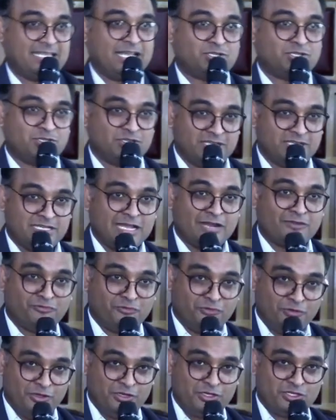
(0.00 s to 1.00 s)
that you did at
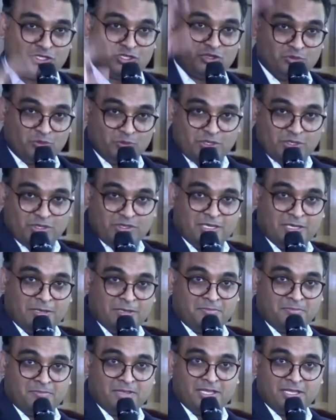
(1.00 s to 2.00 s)
first with
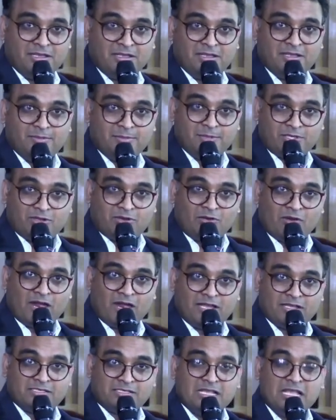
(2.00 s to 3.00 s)
him, with
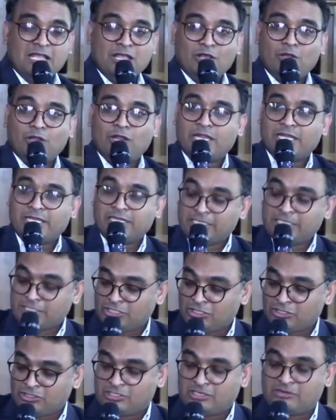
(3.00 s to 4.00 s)
Christ. This
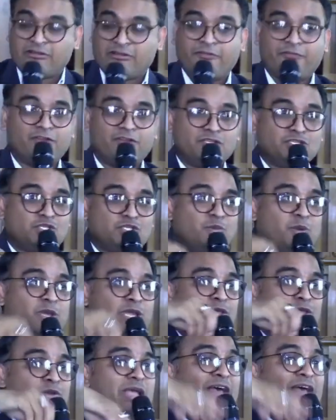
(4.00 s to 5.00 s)
is the reference where
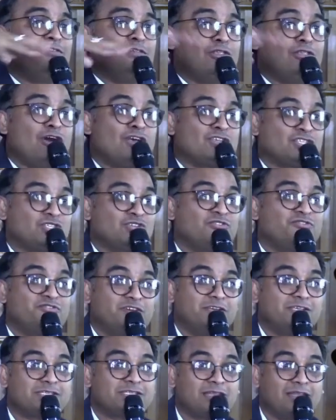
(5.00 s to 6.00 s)
you have lost your
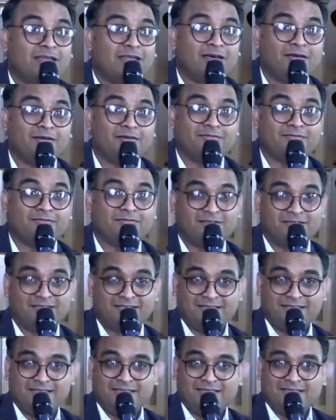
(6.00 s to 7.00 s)
first love.
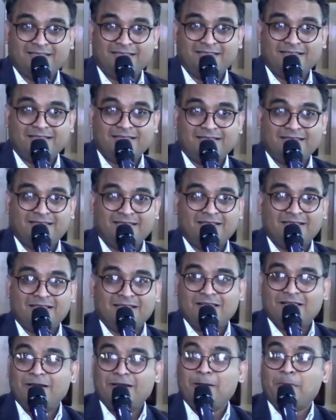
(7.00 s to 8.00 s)

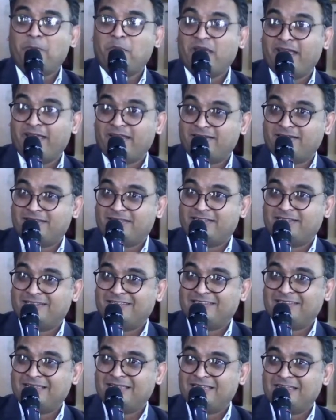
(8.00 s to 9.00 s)
Repent
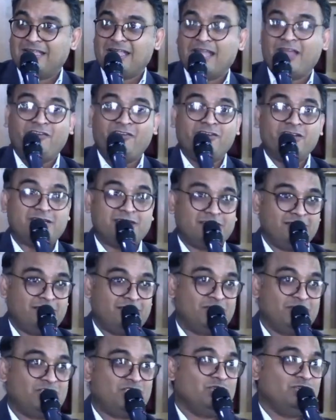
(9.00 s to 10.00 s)
and
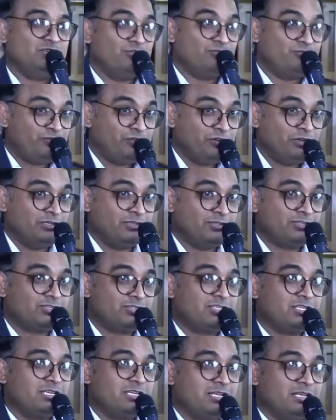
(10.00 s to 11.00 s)
return to your
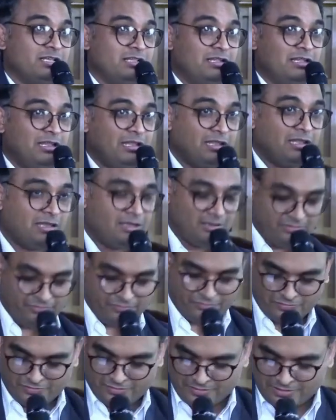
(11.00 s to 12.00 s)
first
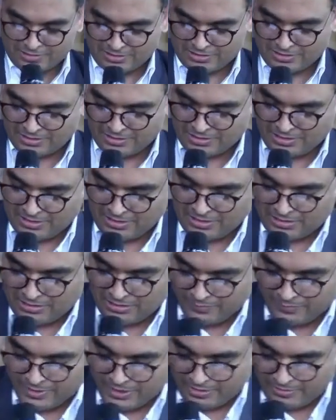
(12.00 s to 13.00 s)
love.
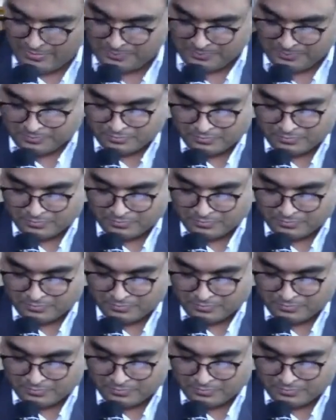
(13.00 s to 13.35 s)
Amen.